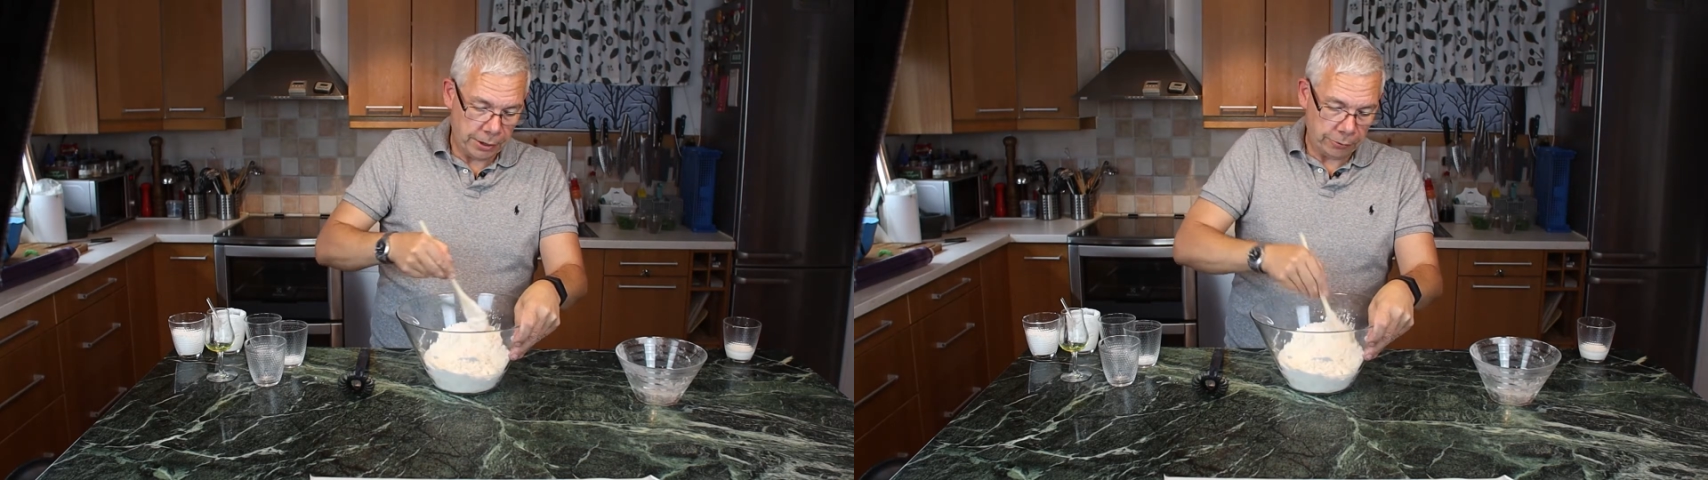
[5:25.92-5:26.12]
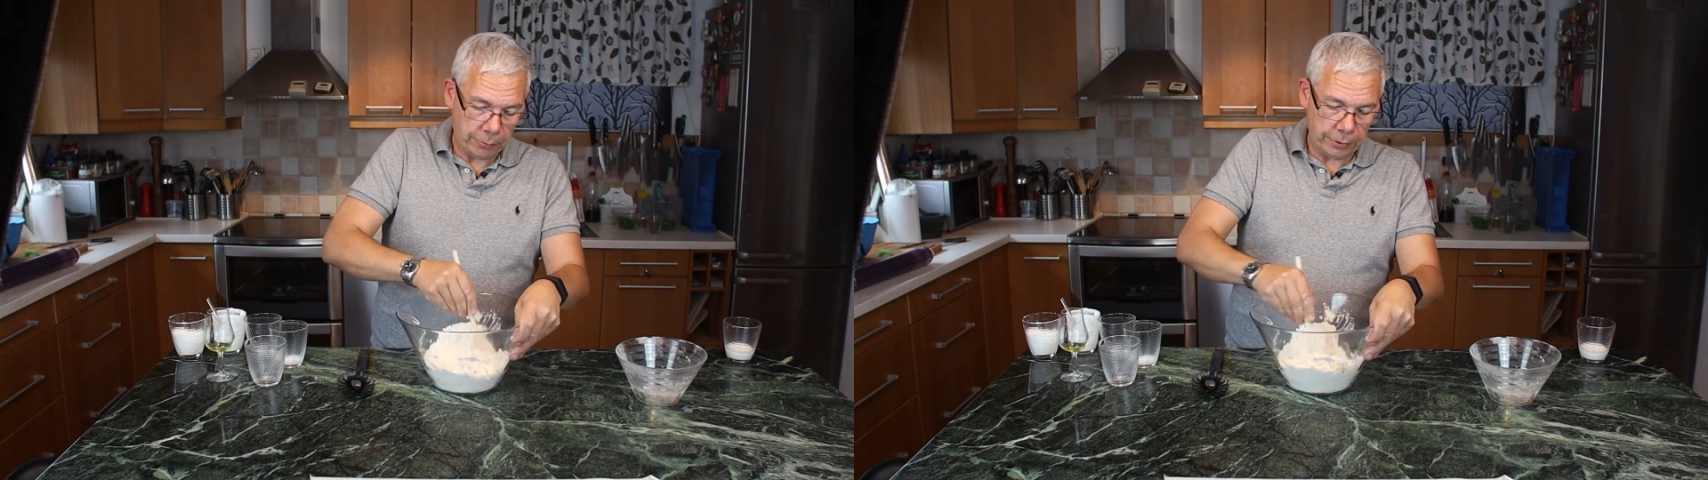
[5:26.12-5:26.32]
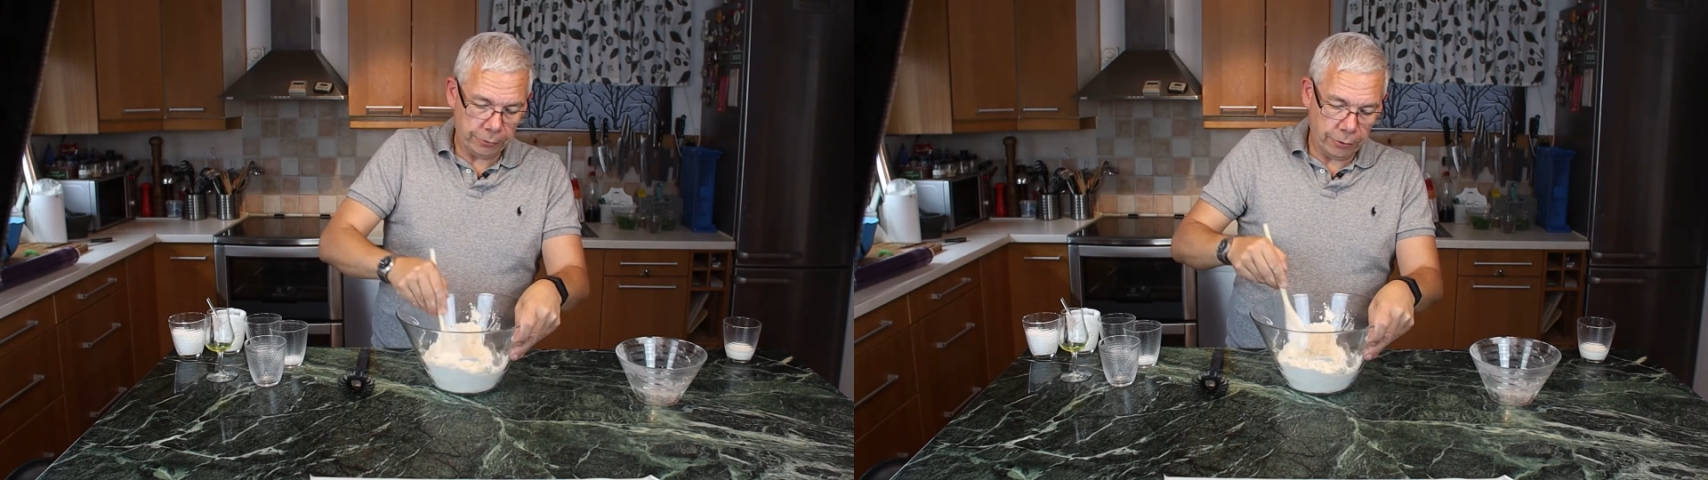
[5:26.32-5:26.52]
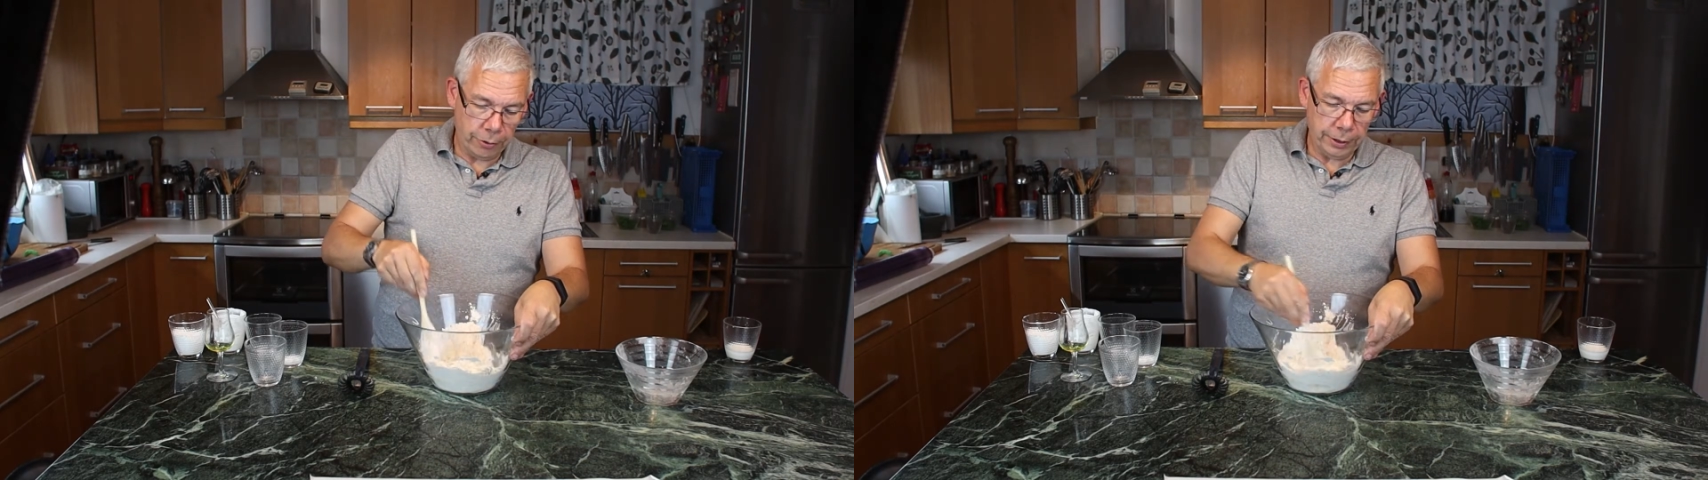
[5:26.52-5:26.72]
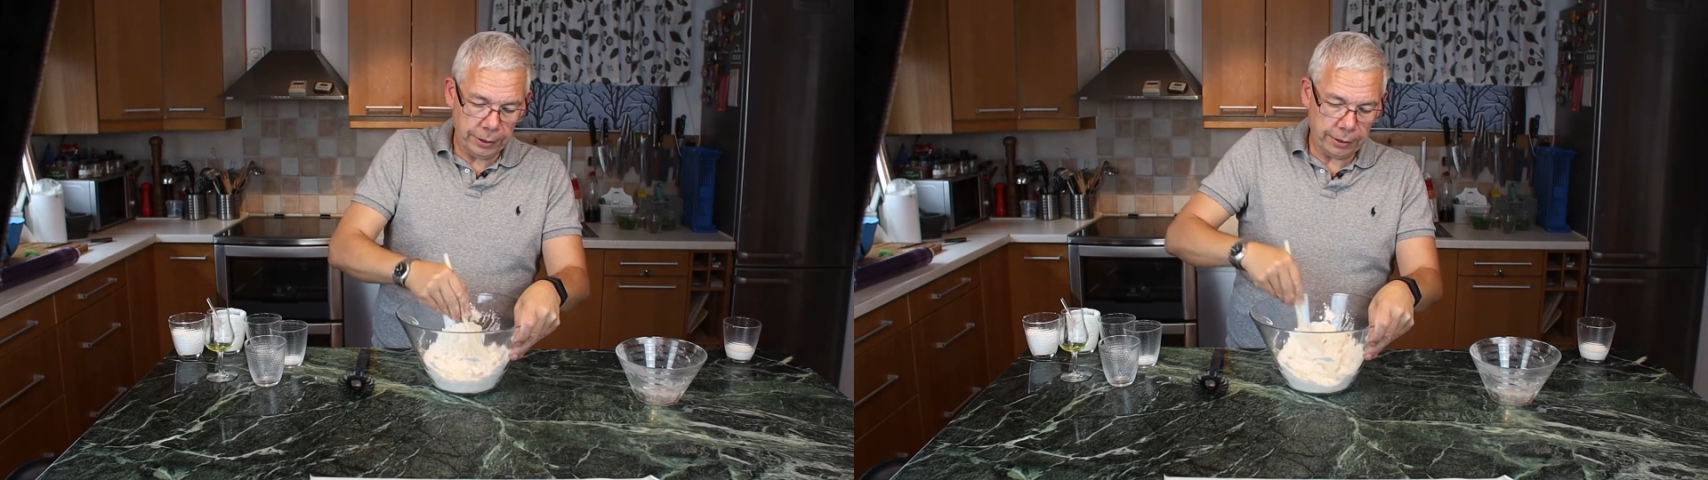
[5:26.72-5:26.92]
while
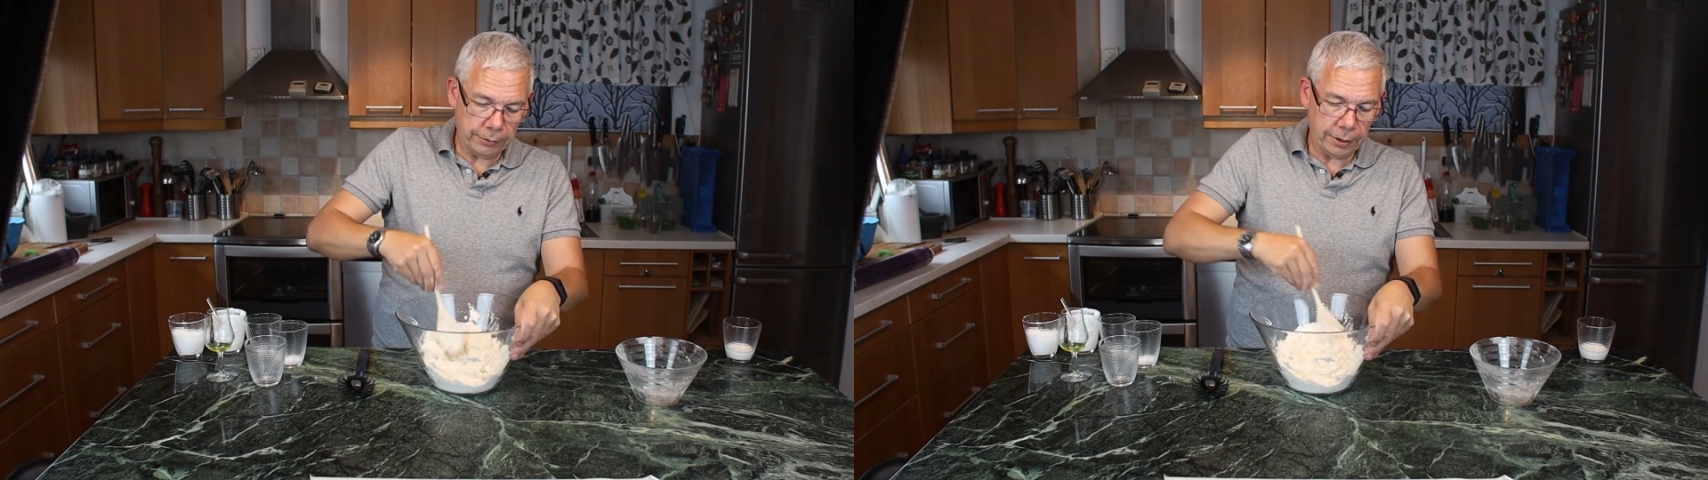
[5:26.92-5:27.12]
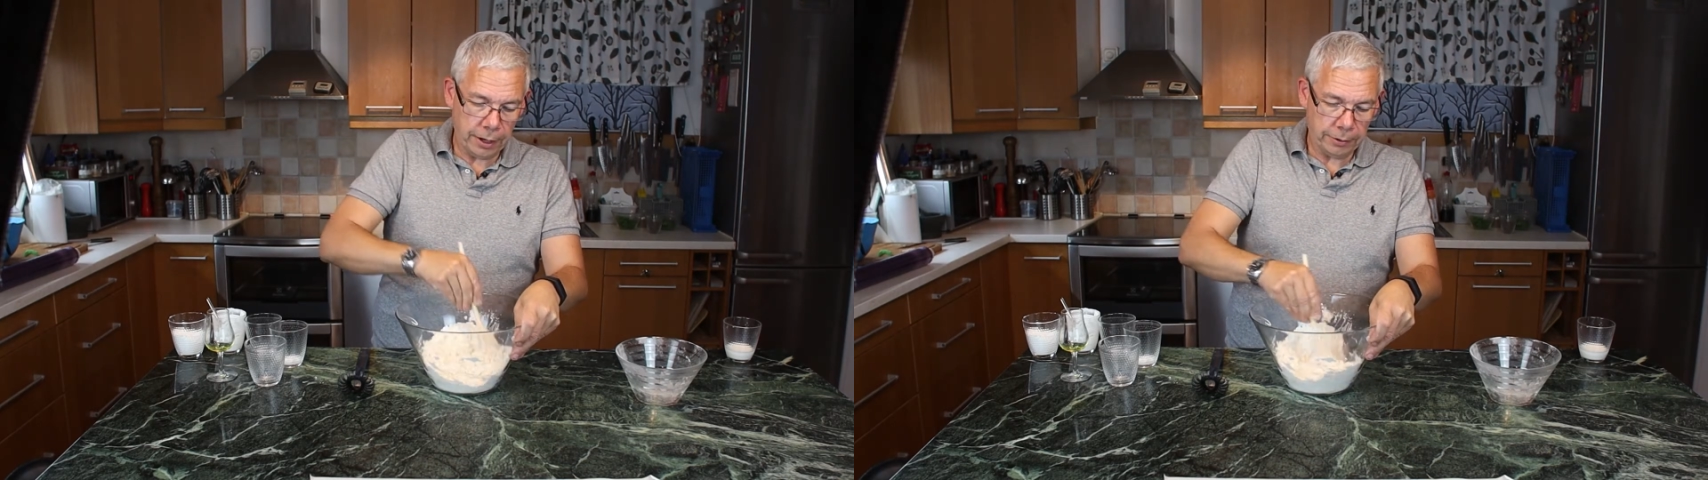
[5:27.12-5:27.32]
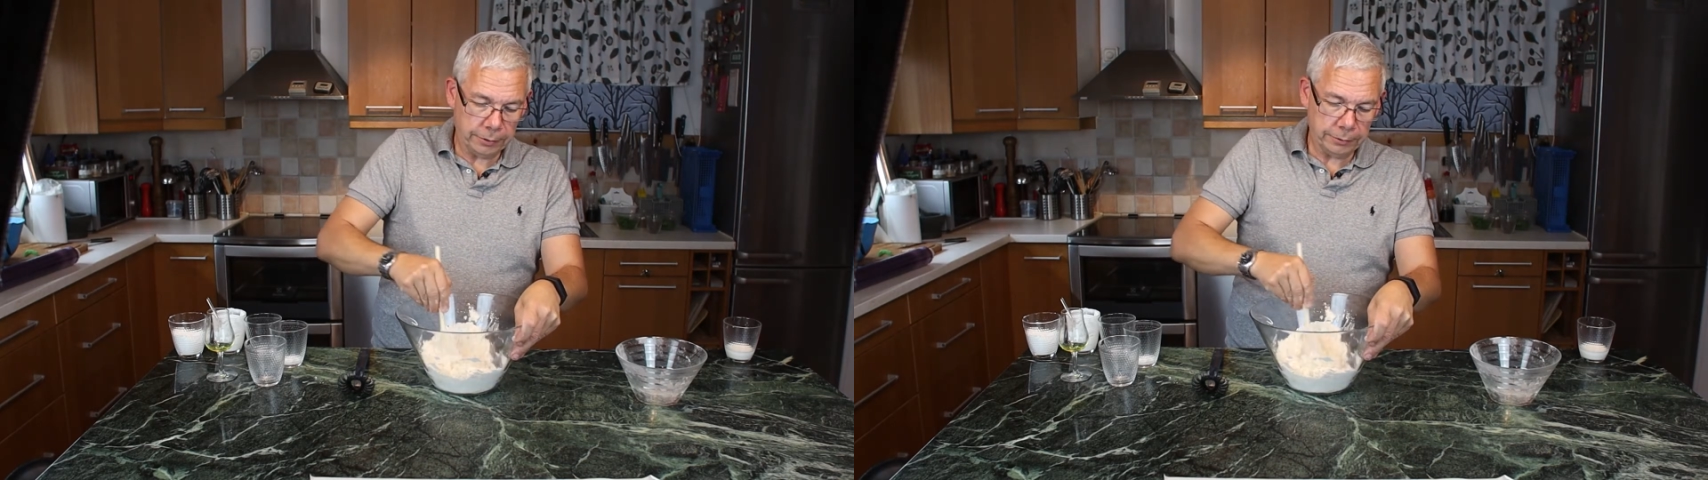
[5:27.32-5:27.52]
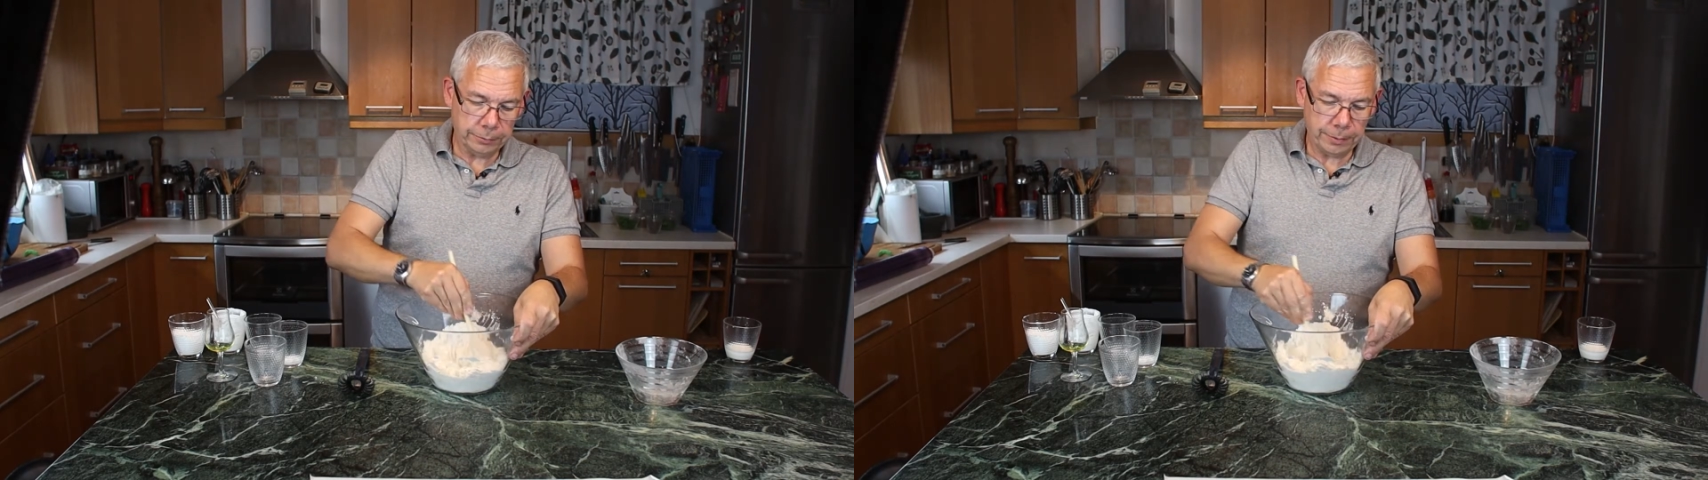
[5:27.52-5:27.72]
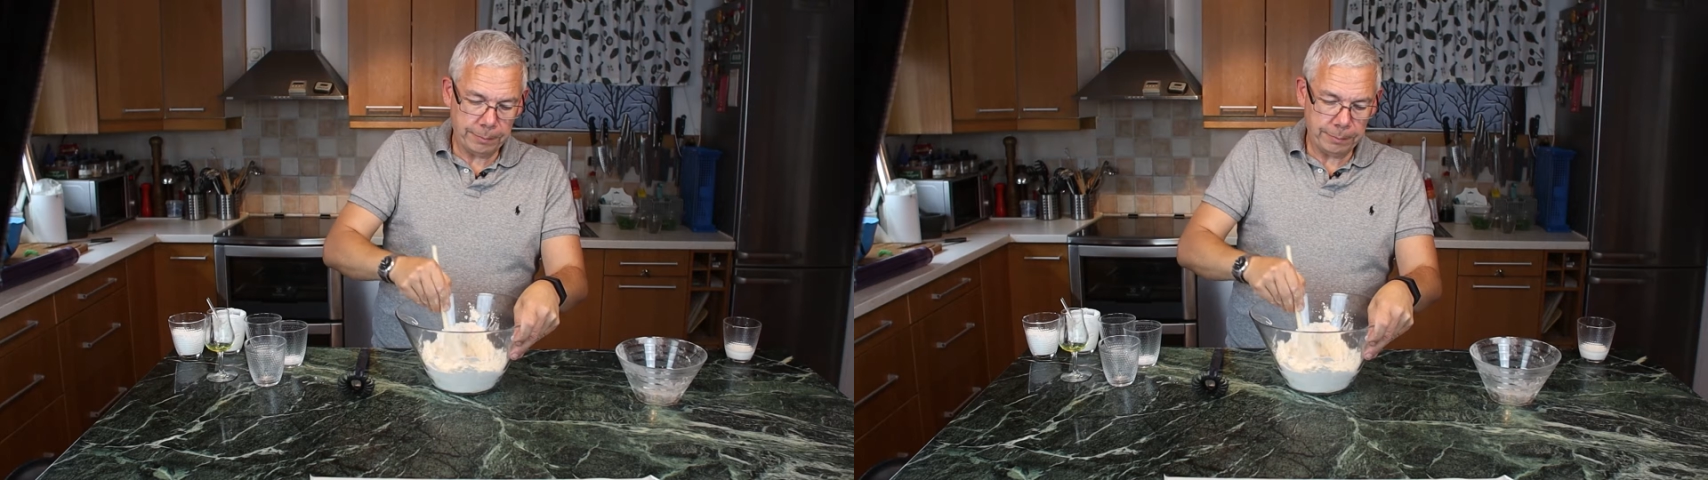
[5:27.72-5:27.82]
stirring this here,